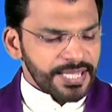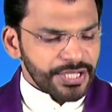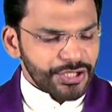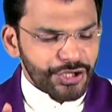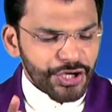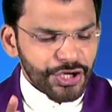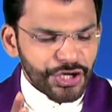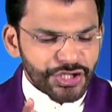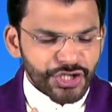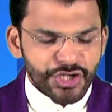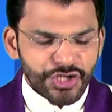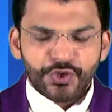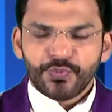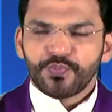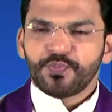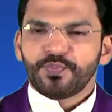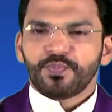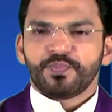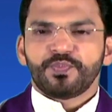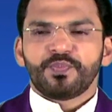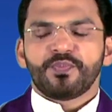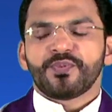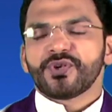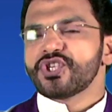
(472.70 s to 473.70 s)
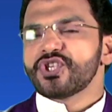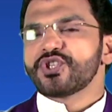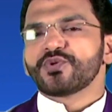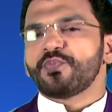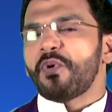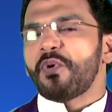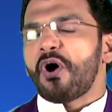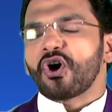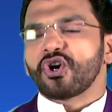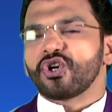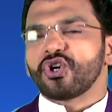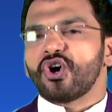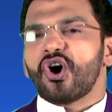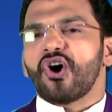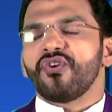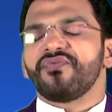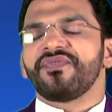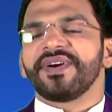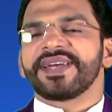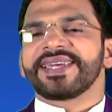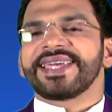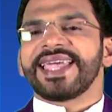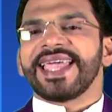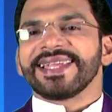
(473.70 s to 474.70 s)
Jesus spoke
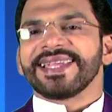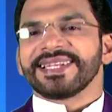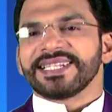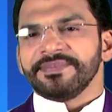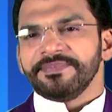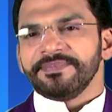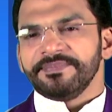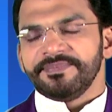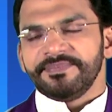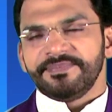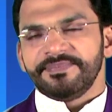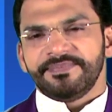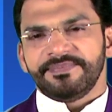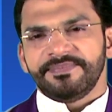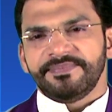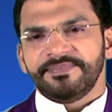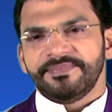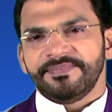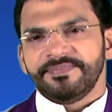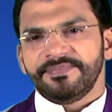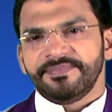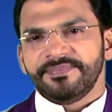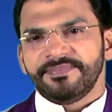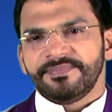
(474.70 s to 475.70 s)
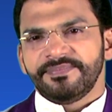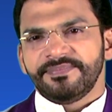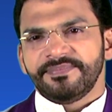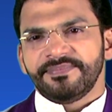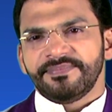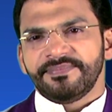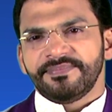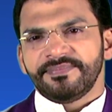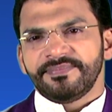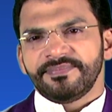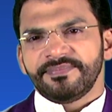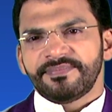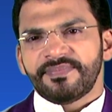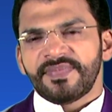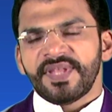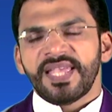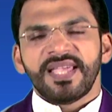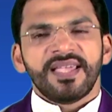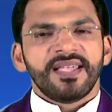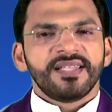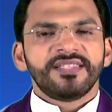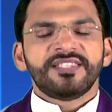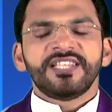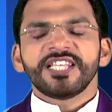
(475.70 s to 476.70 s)
of a kingdom.
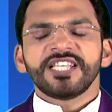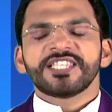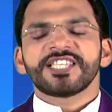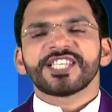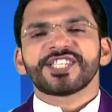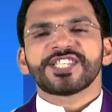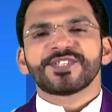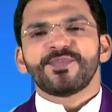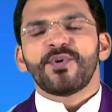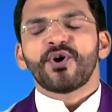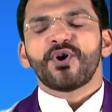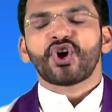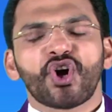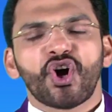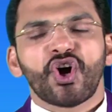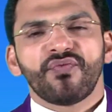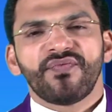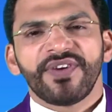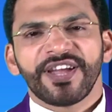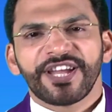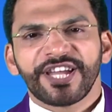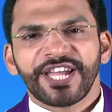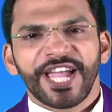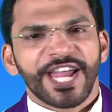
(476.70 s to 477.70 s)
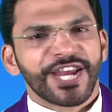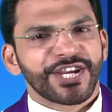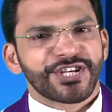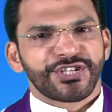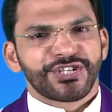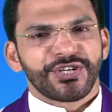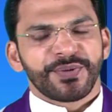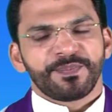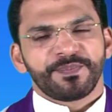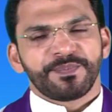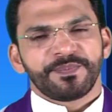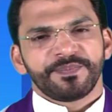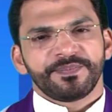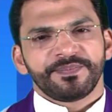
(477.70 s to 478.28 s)
Jesus spoke of a kingship.